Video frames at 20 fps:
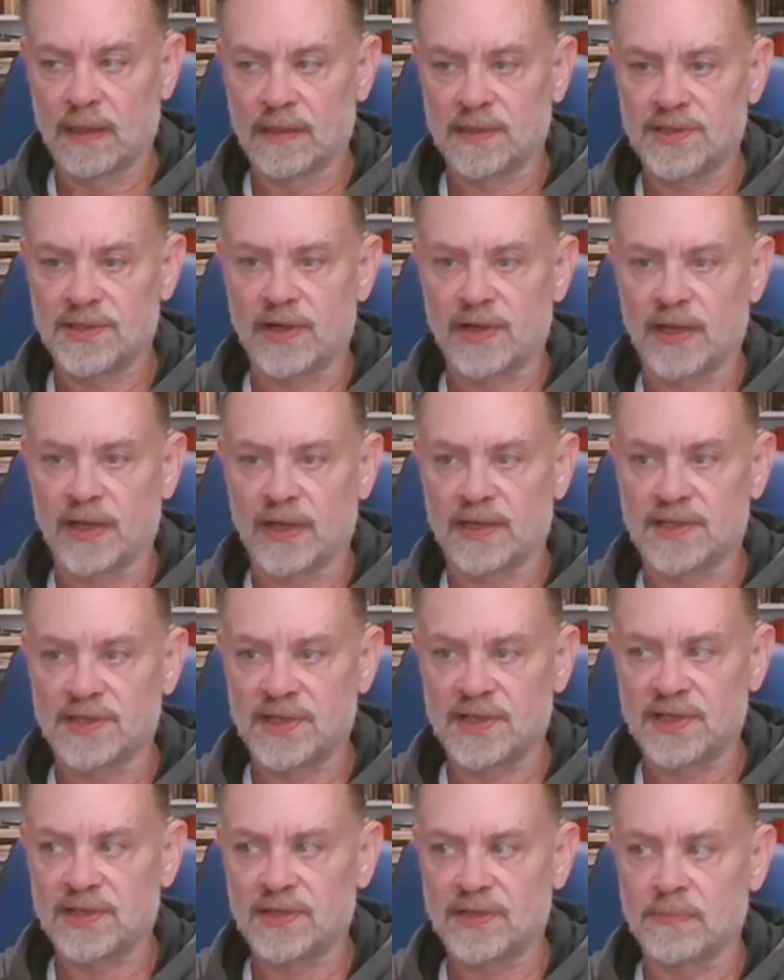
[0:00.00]
concerning the
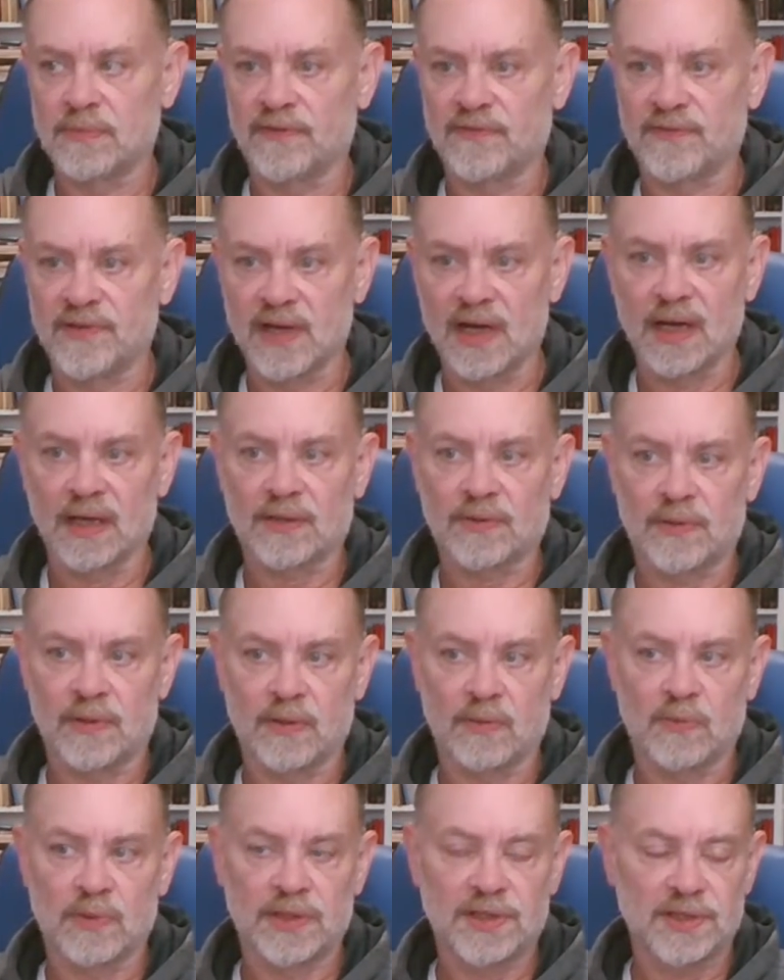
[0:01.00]
system of
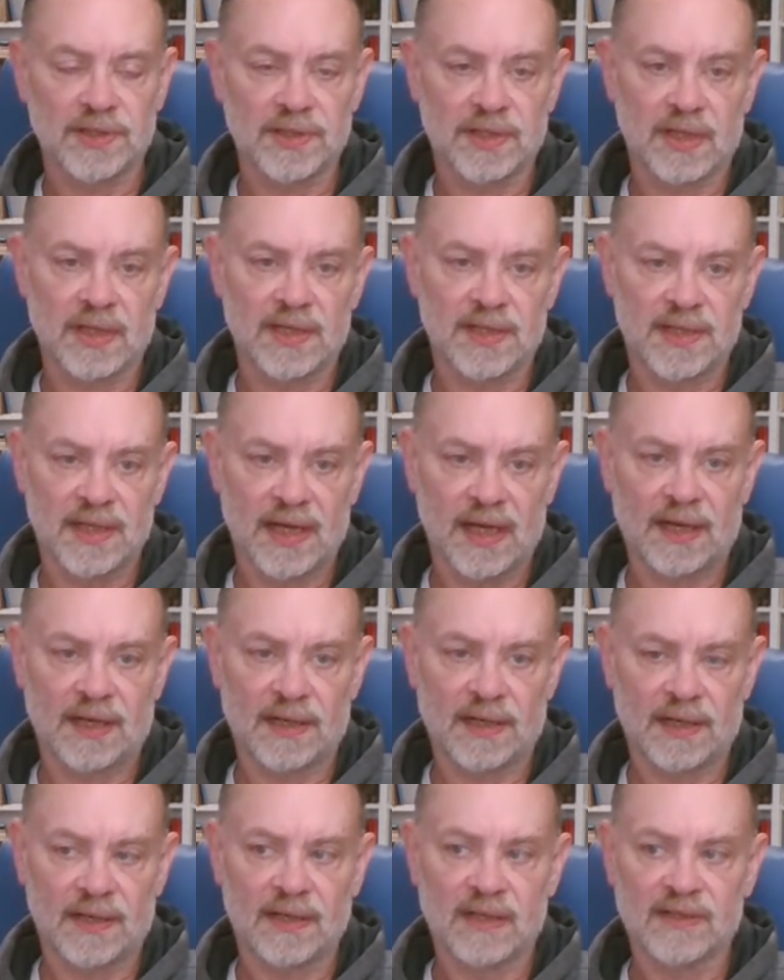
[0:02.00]
doctrine which is
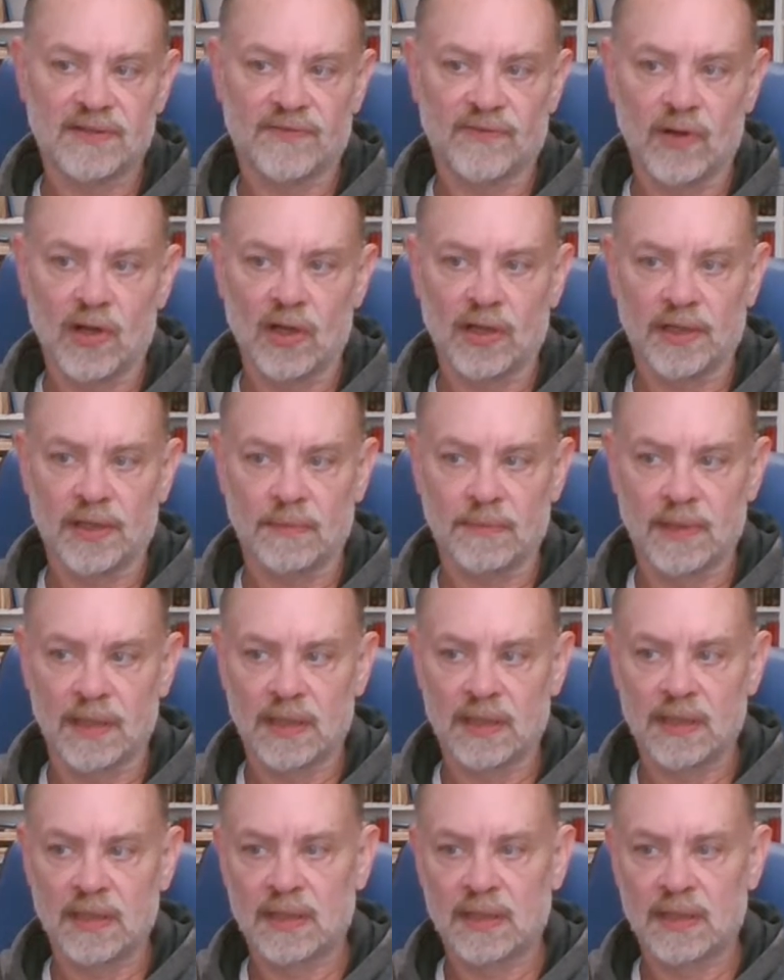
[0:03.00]
contained in this volume.